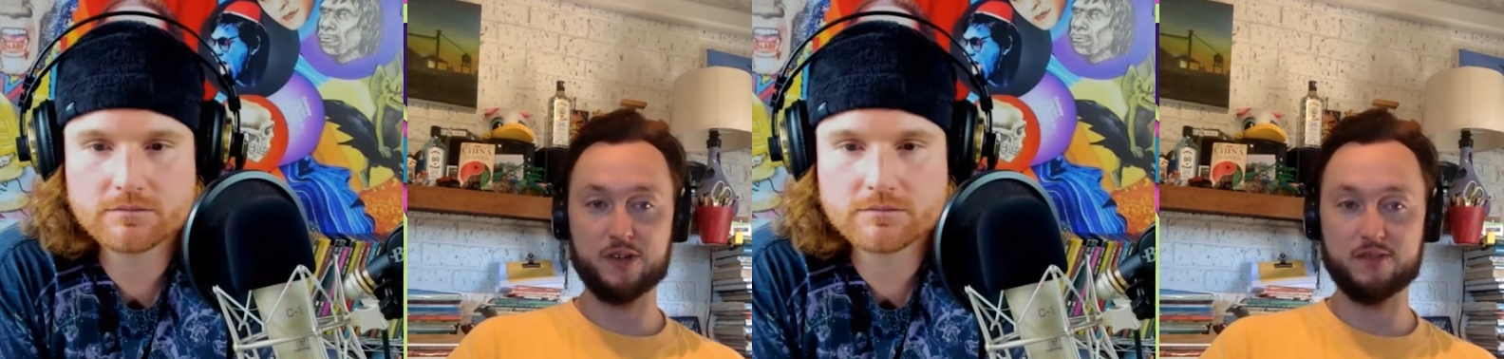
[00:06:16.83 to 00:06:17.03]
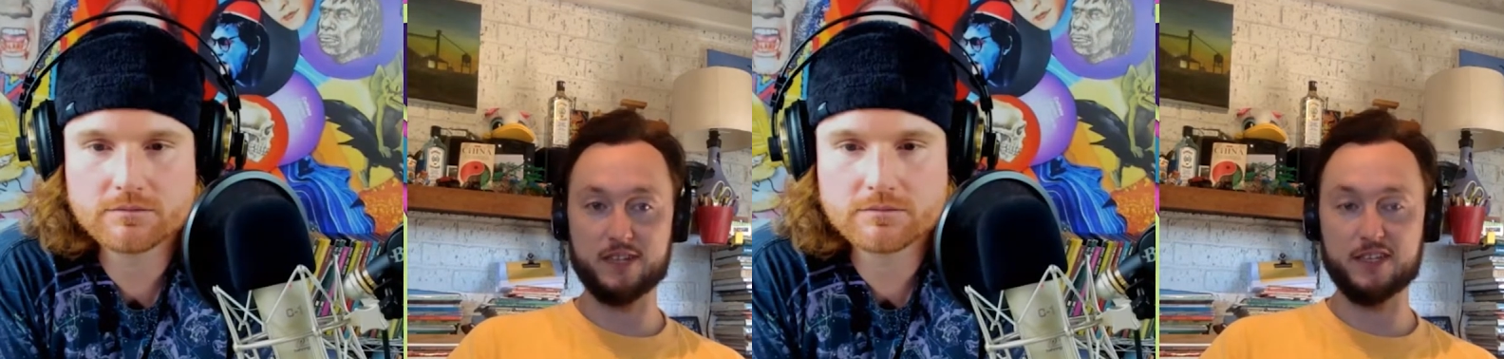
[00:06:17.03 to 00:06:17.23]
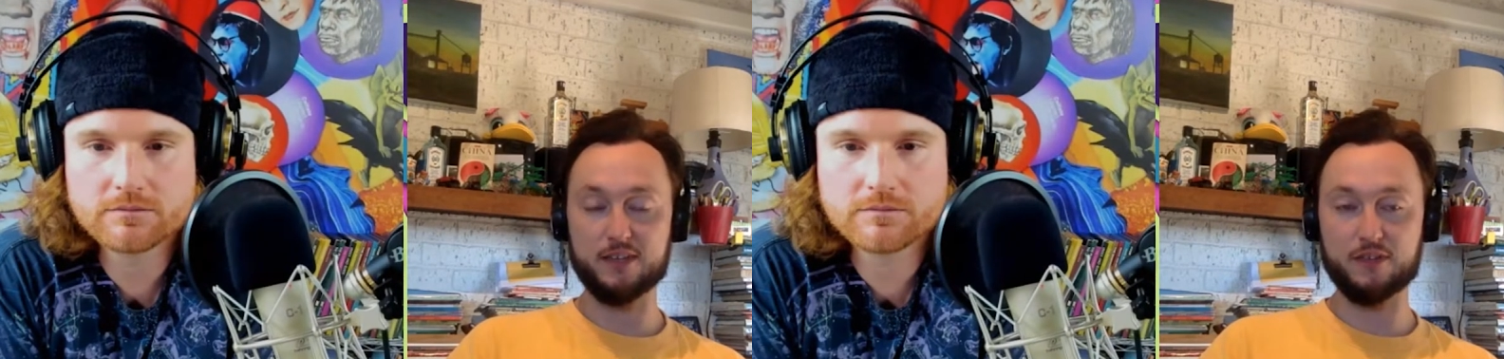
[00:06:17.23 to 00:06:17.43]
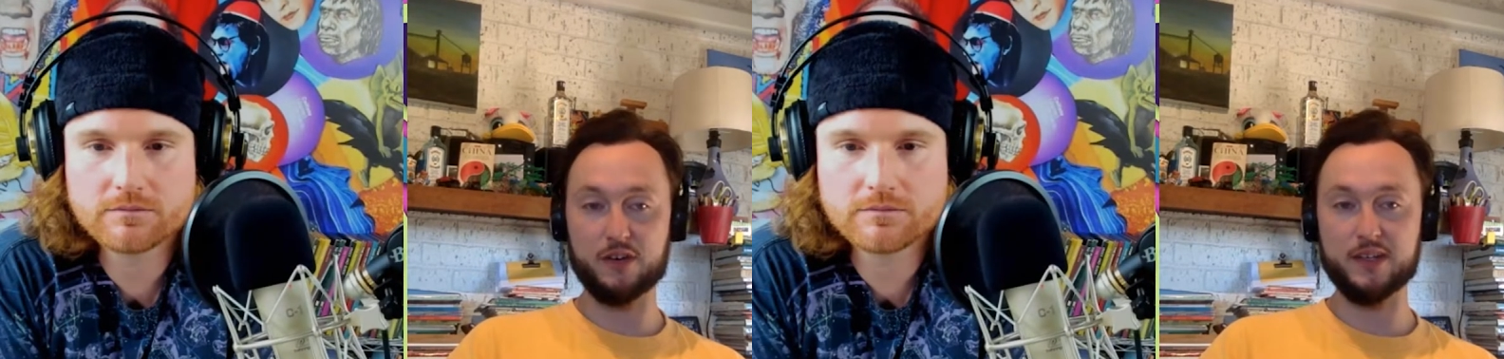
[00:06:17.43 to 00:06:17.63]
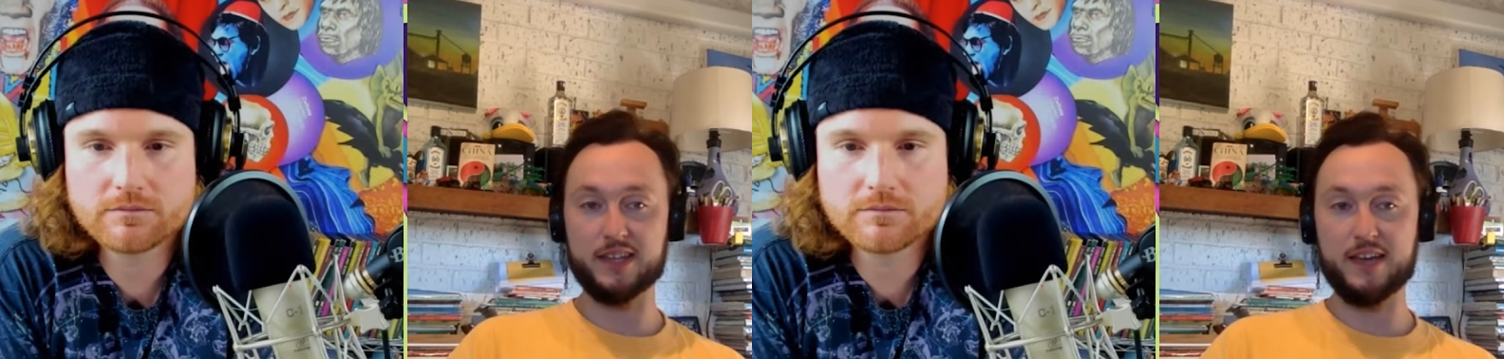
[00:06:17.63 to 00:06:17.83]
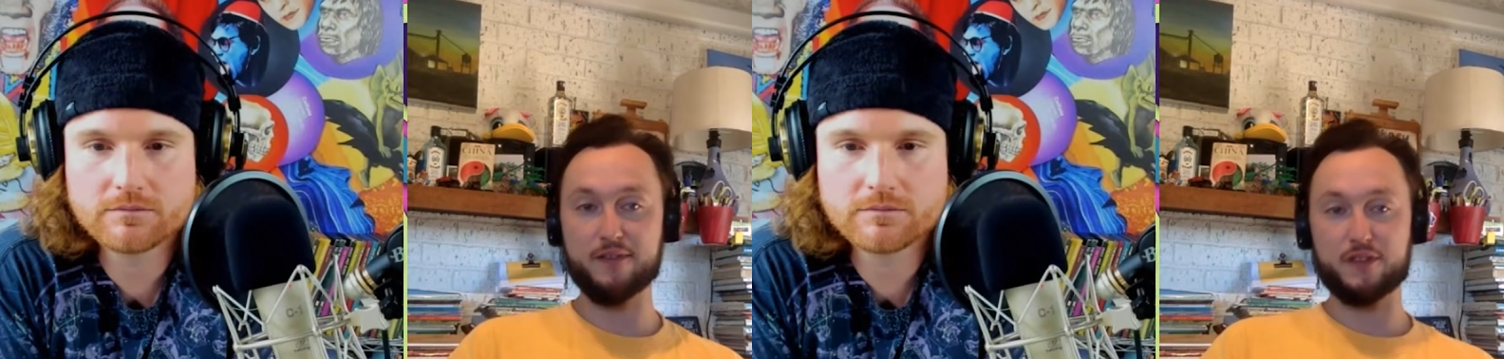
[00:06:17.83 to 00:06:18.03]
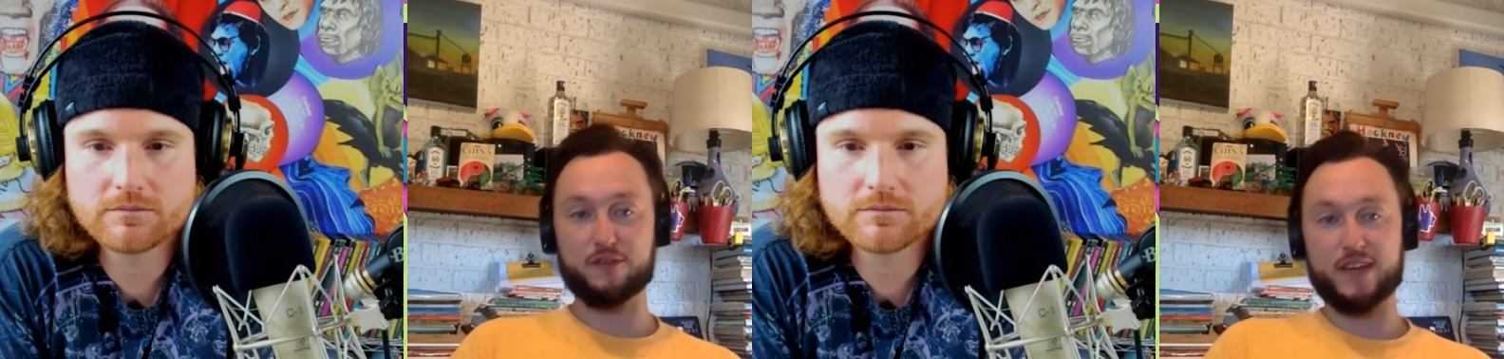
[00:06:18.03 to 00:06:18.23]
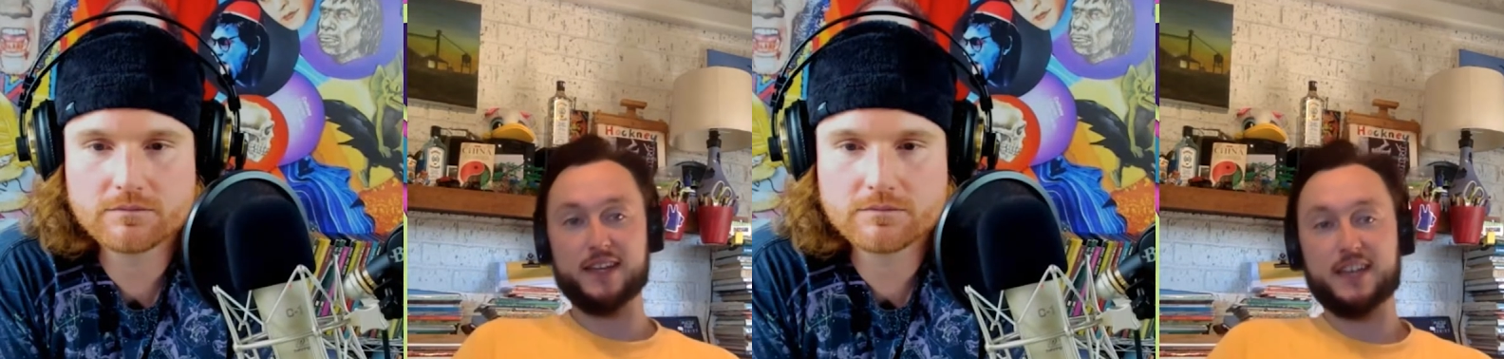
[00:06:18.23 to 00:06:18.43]
Speaker 1: So I really love going there for
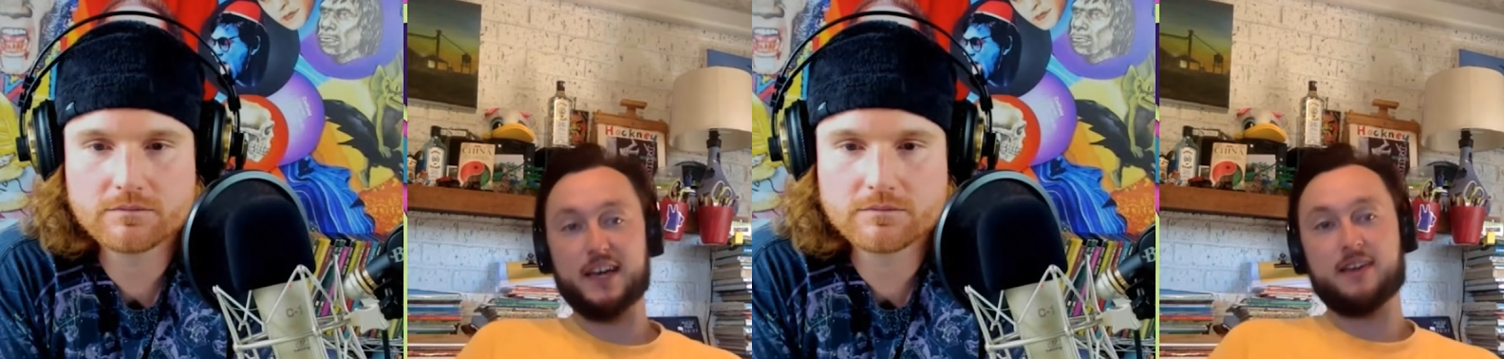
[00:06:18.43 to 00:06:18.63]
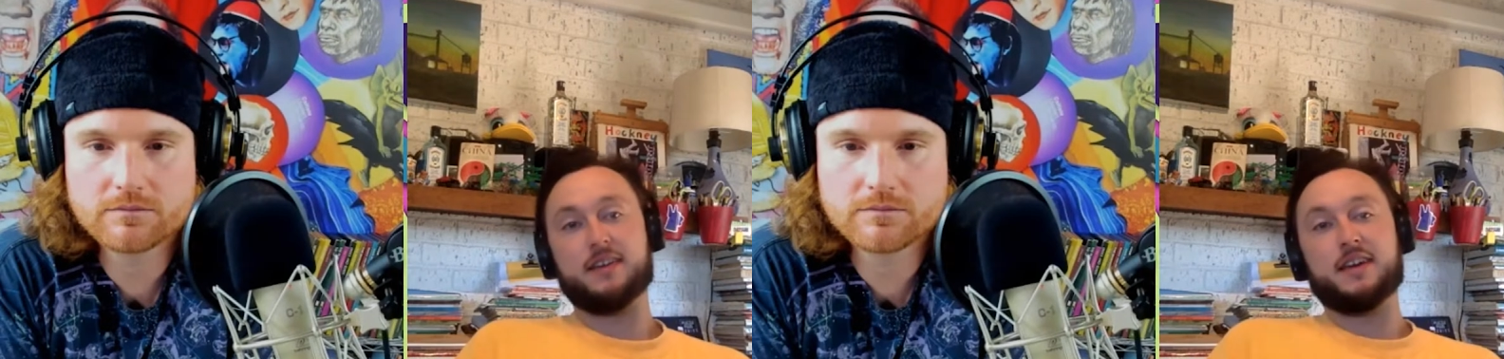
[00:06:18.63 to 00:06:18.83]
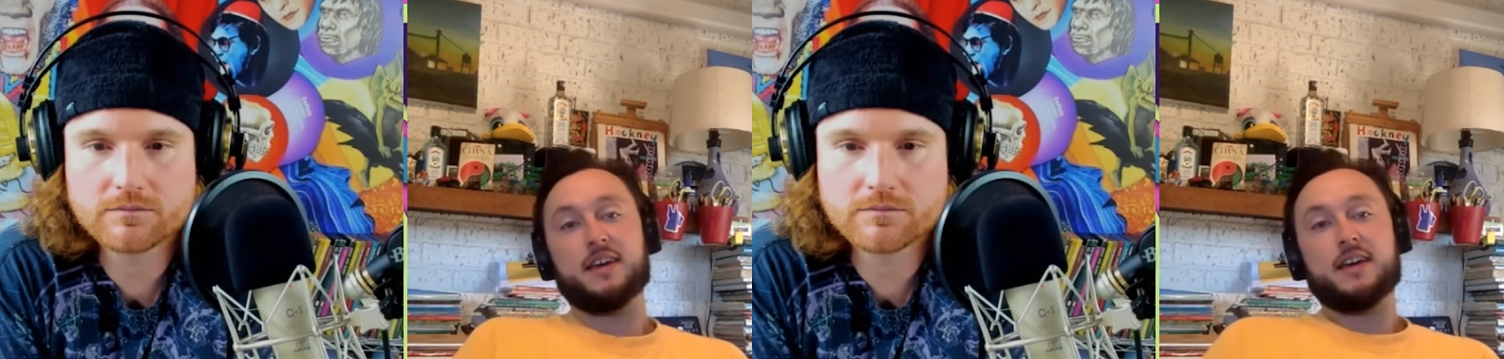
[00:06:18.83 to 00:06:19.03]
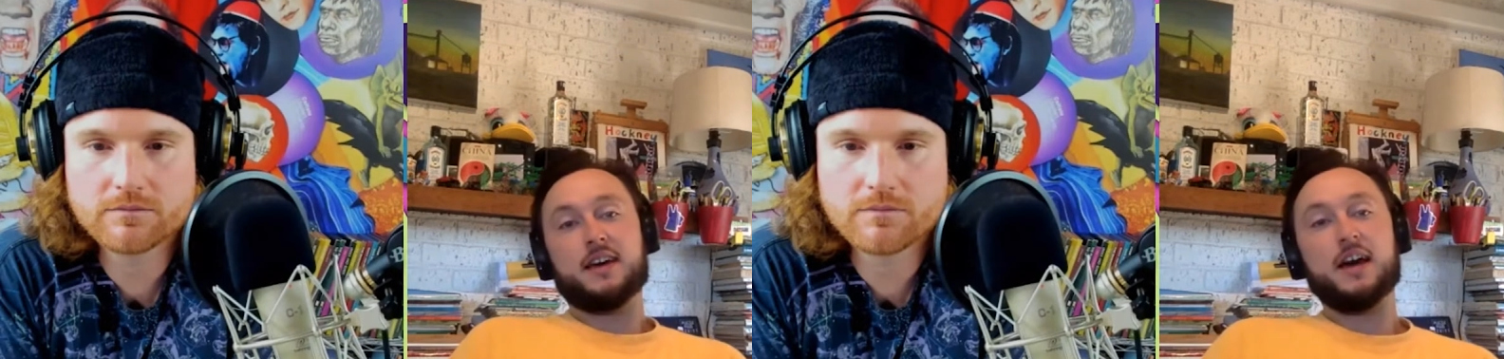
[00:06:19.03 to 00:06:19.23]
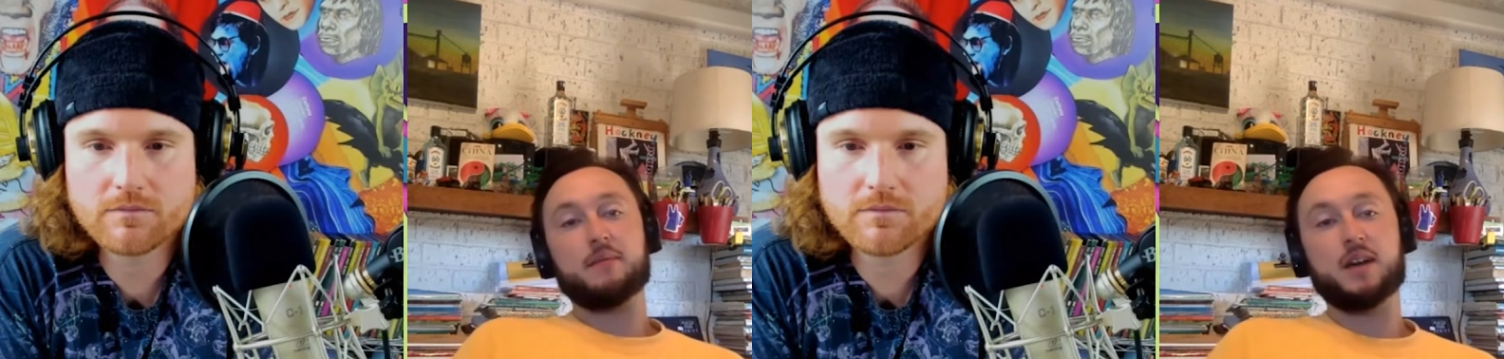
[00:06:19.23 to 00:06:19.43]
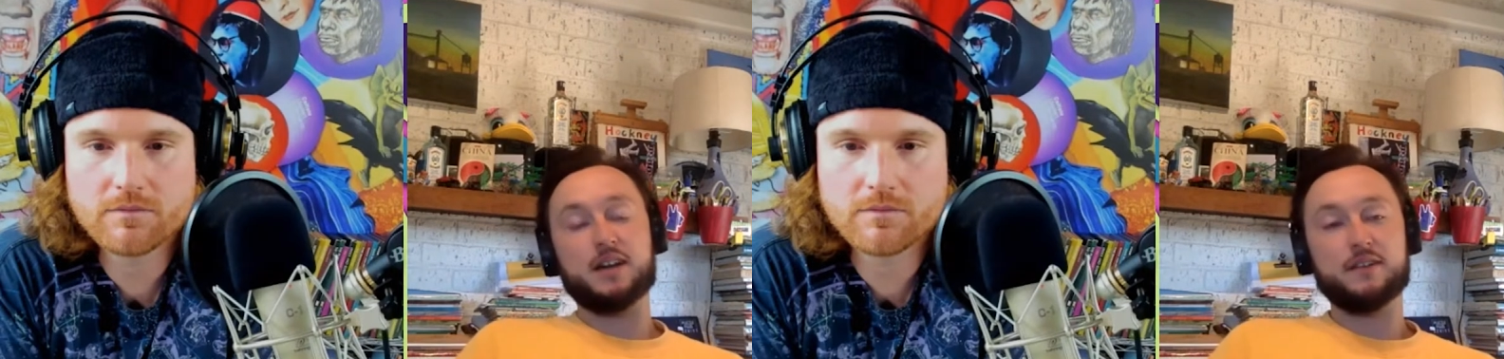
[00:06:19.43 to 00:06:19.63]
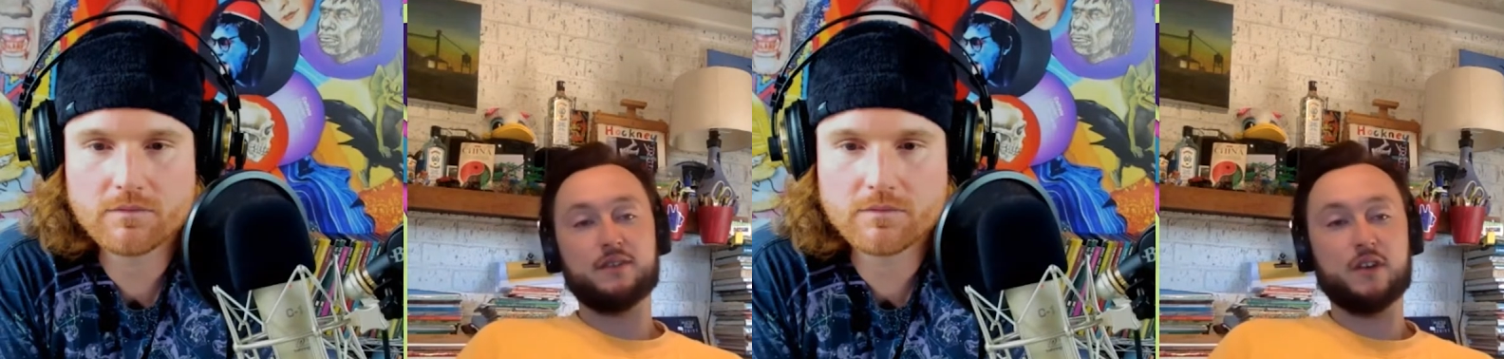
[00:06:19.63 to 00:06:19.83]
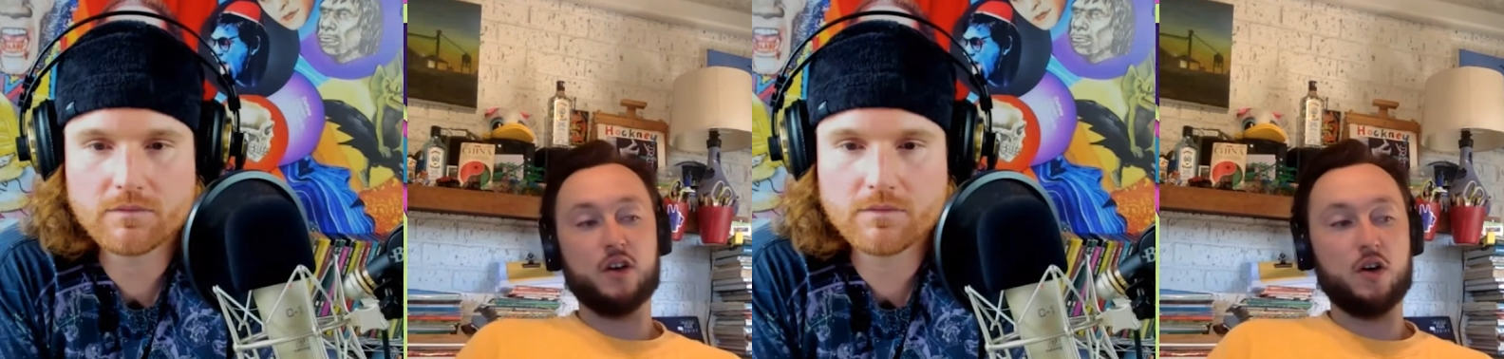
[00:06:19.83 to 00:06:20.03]
the fact that I'm kind
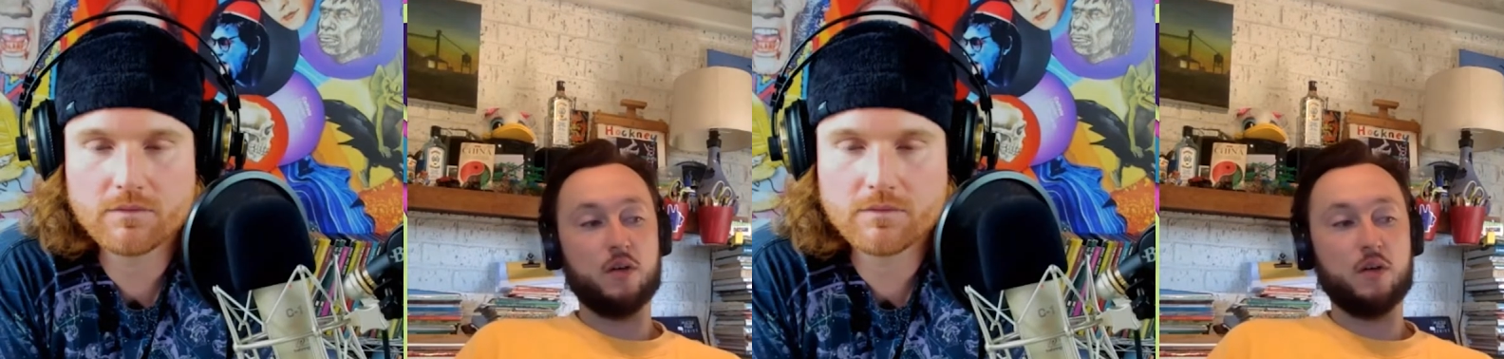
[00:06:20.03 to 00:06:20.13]
of